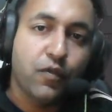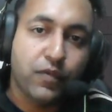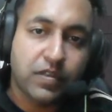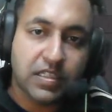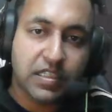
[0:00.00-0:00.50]

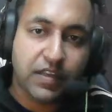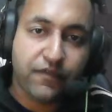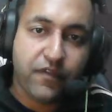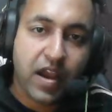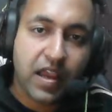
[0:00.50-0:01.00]
which is
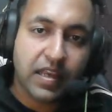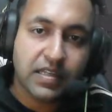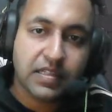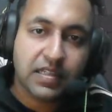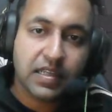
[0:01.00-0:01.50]

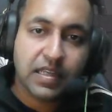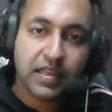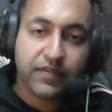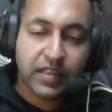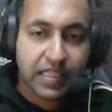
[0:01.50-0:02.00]
defined
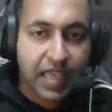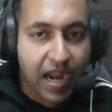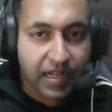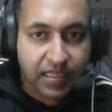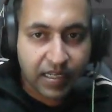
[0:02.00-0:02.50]
with the
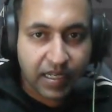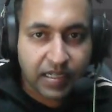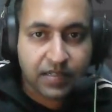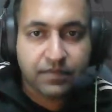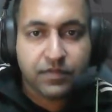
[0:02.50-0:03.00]
at the
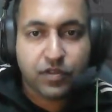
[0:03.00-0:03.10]
rate.